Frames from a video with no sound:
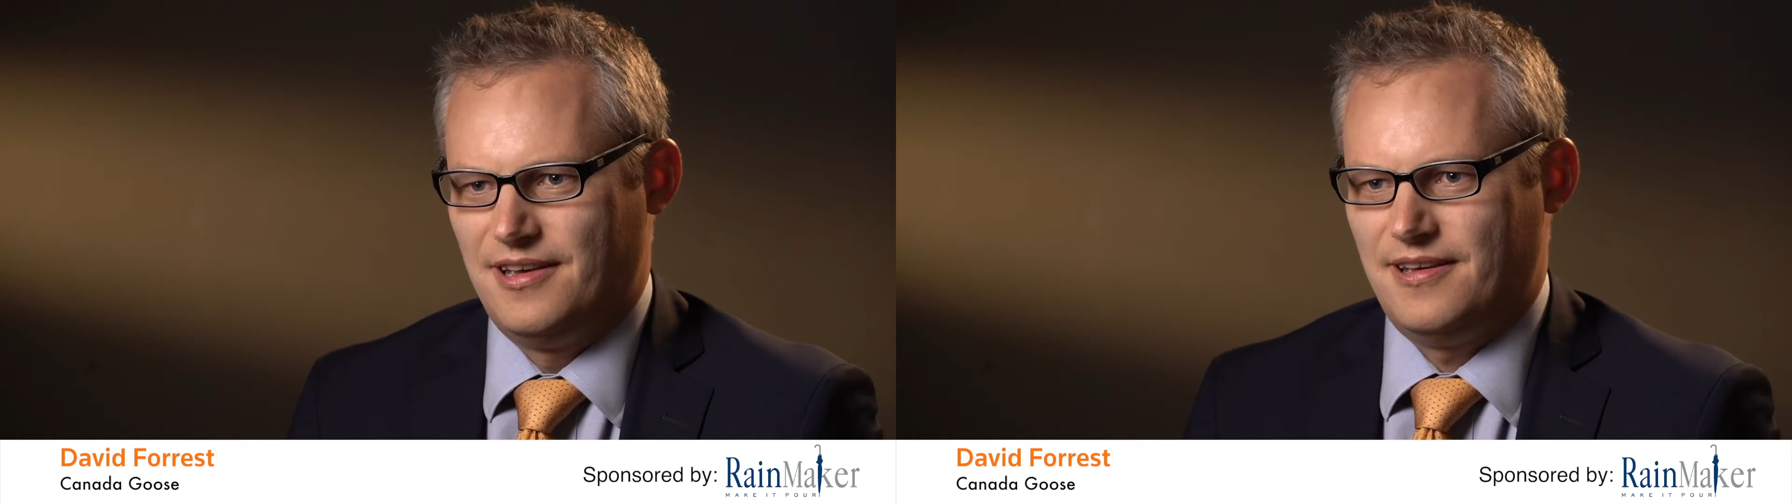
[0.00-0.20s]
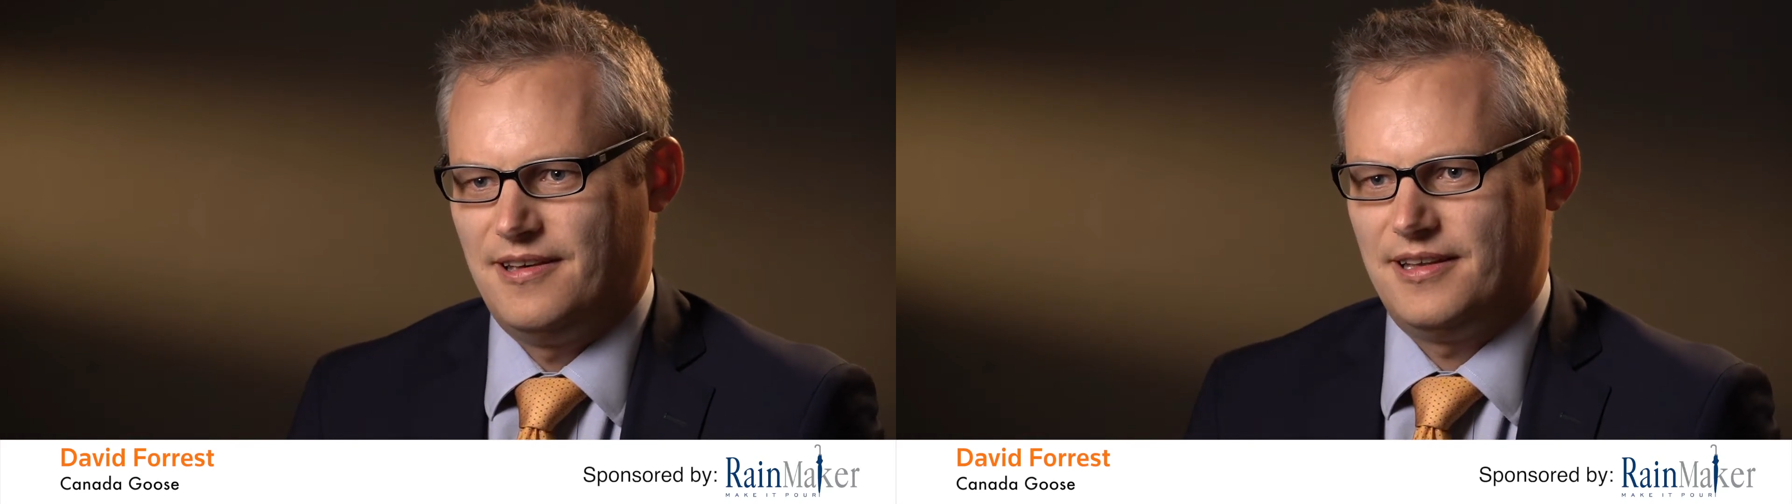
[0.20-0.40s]

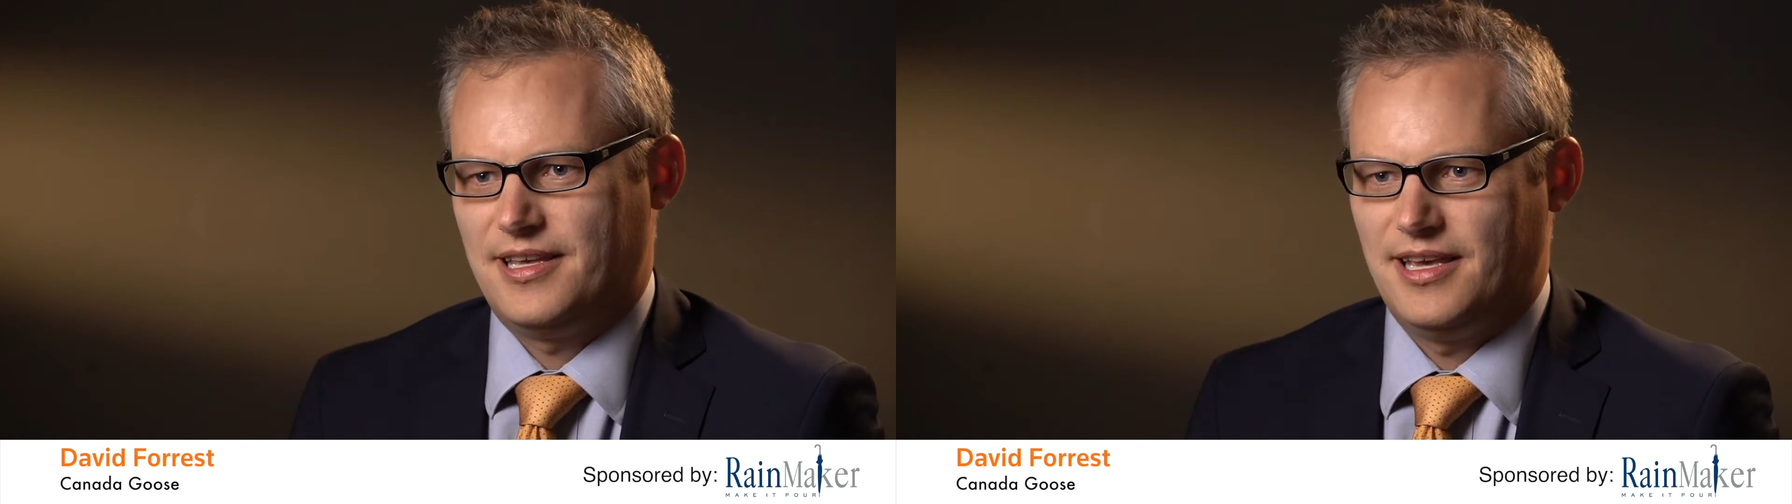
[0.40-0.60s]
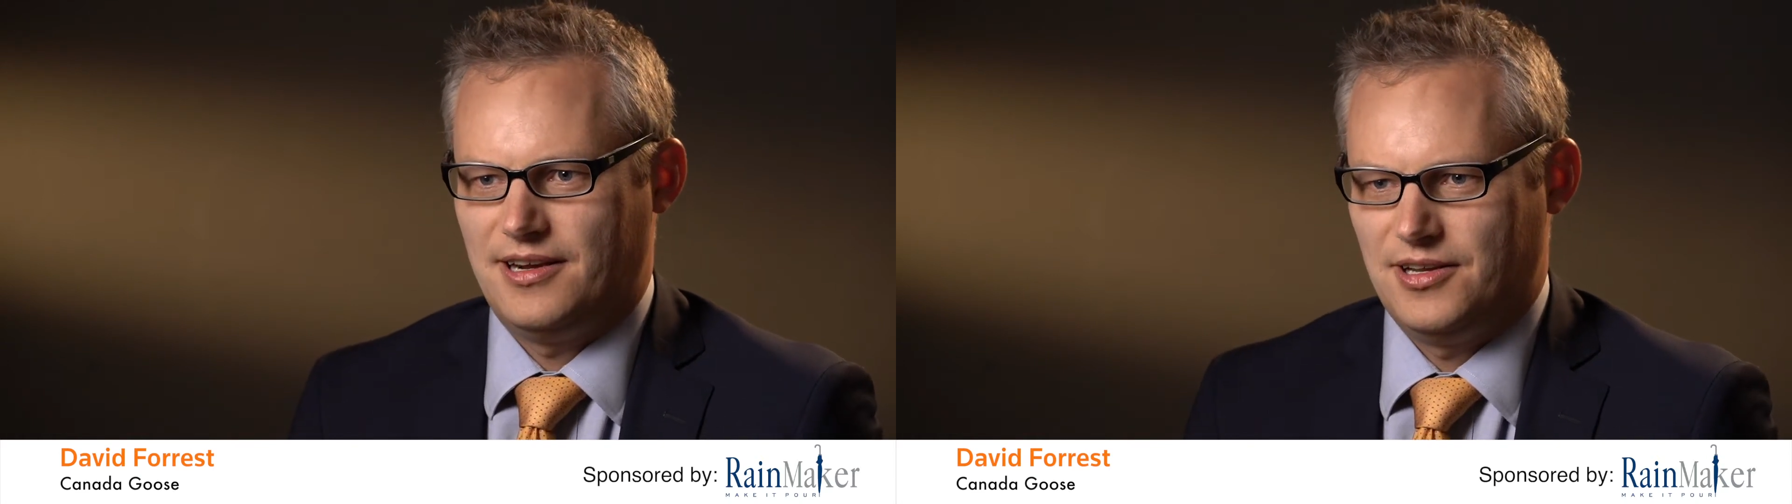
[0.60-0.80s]
At
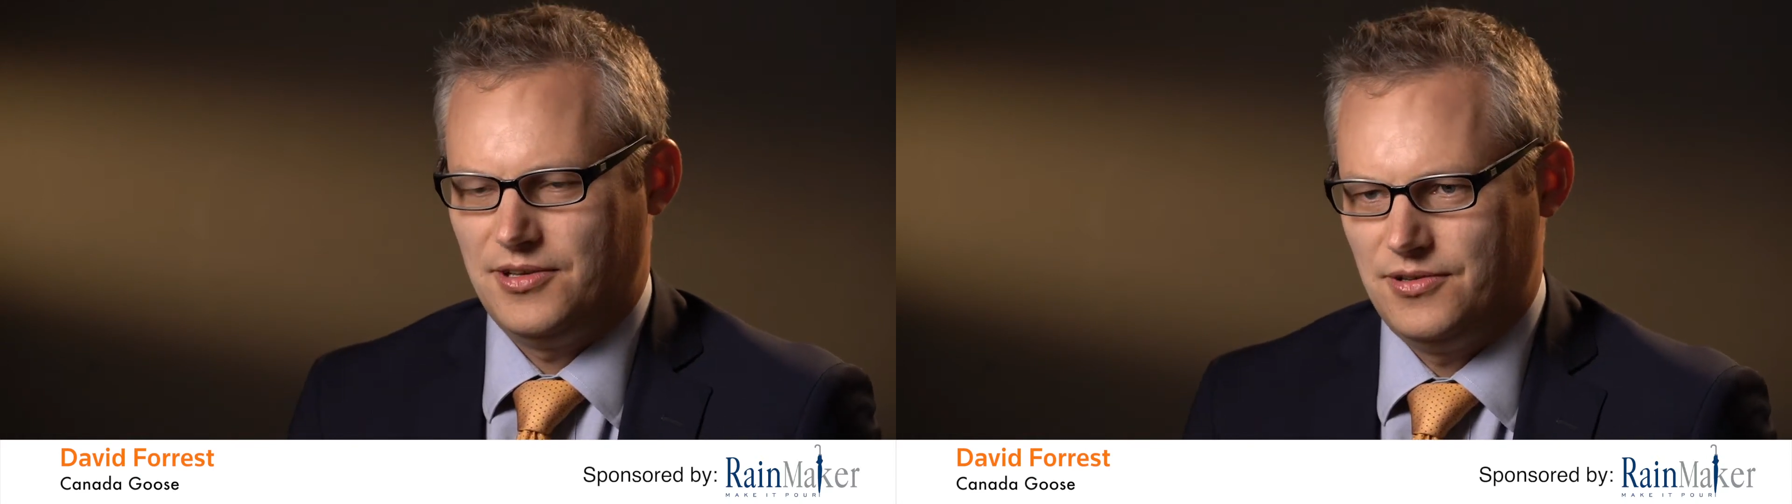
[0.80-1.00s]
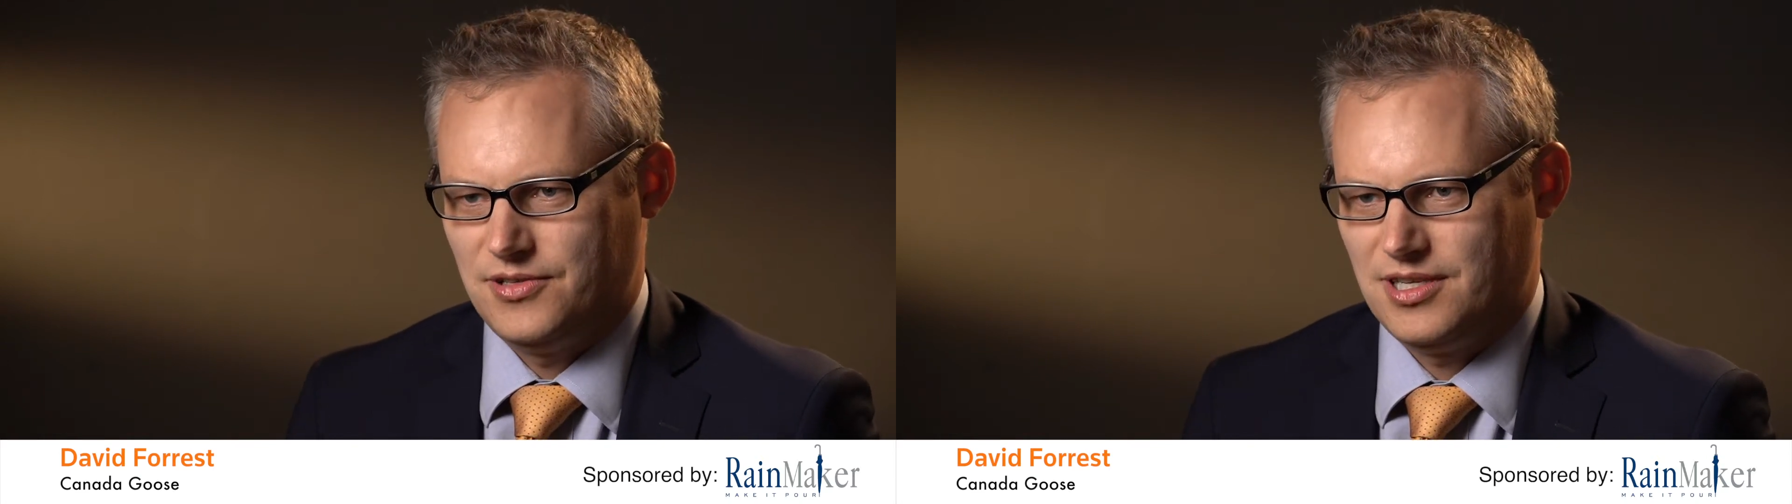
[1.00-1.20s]
Canada Goose,